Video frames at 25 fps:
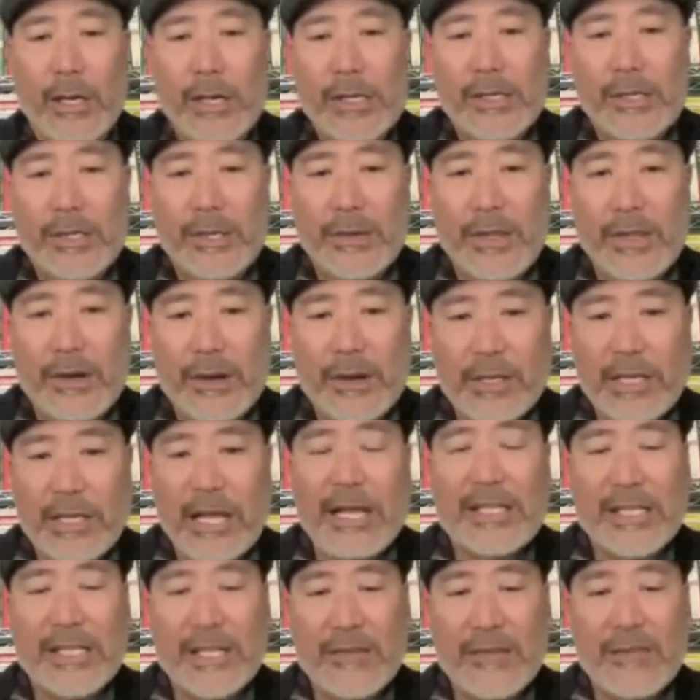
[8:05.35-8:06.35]
So there are
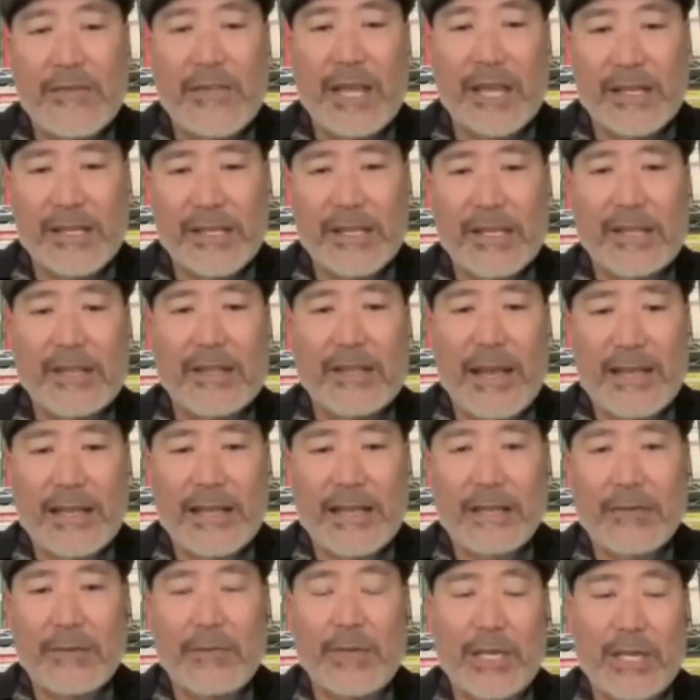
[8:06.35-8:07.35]
lots of things like
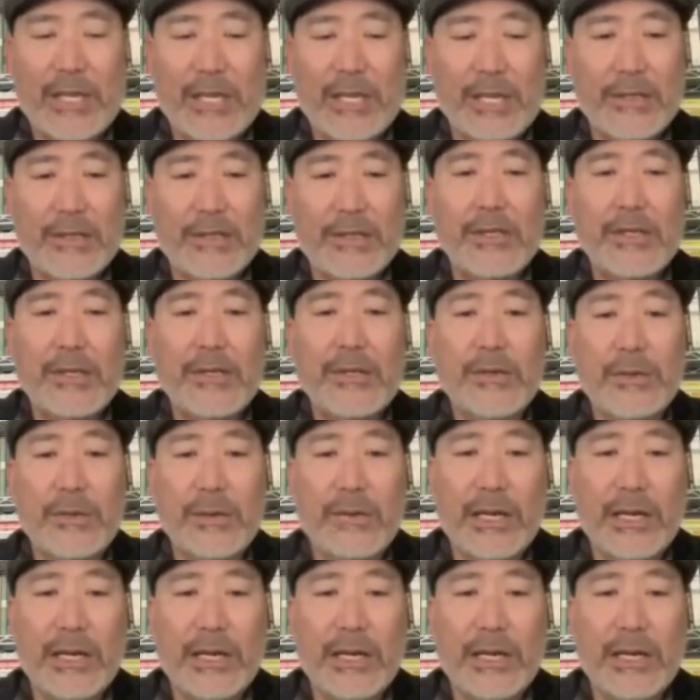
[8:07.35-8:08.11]
that that we can do,